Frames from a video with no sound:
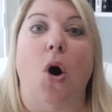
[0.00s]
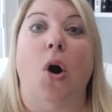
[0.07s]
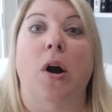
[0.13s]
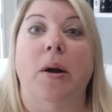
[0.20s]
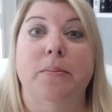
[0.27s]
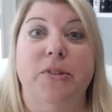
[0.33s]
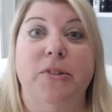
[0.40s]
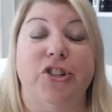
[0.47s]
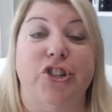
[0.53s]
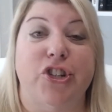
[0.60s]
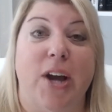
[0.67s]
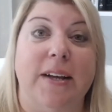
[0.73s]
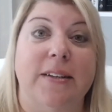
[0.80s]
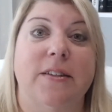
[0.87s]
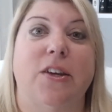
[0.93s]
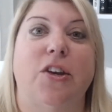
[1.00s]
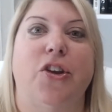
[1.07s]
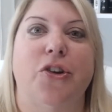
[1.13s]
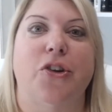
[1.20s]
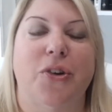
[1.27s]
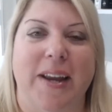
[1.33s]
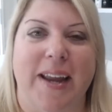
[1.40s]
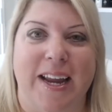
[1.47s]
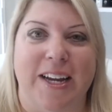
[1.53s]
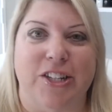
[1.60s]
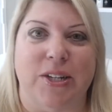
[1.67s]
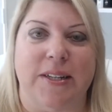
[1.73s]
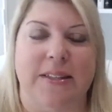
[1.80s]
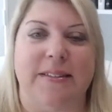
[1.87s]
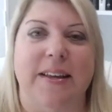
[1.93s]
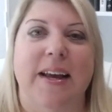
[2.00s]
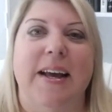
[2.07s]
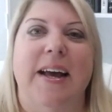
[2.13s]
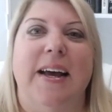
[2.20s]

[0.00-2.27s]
Armed Czech security agents